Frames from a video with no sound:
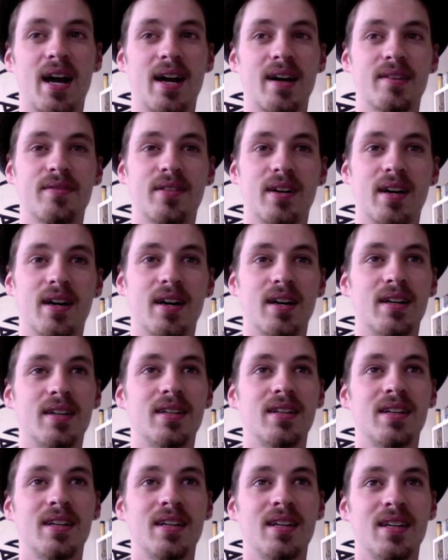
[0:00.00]
I've, uh,
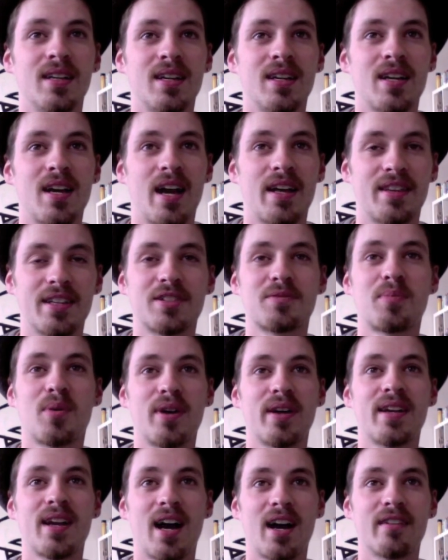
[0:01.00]
at this
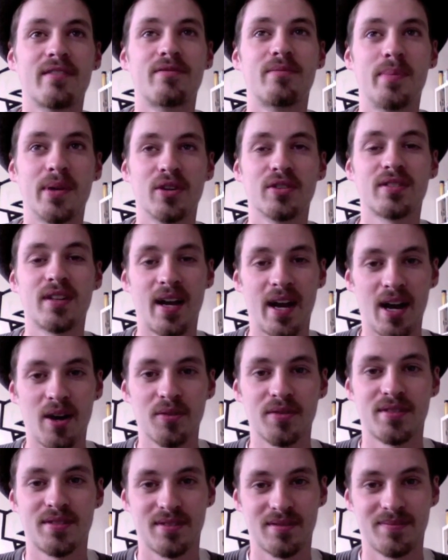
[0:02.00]
point, I've built a
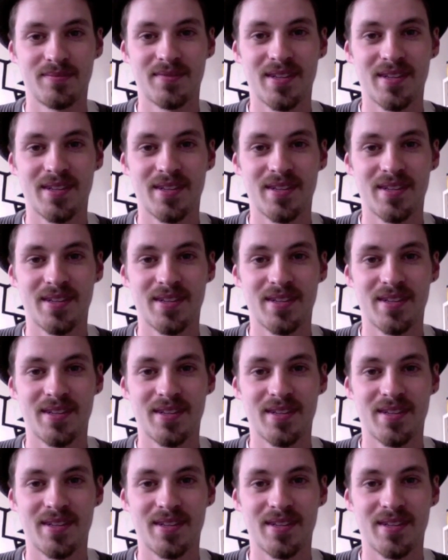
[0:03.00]
house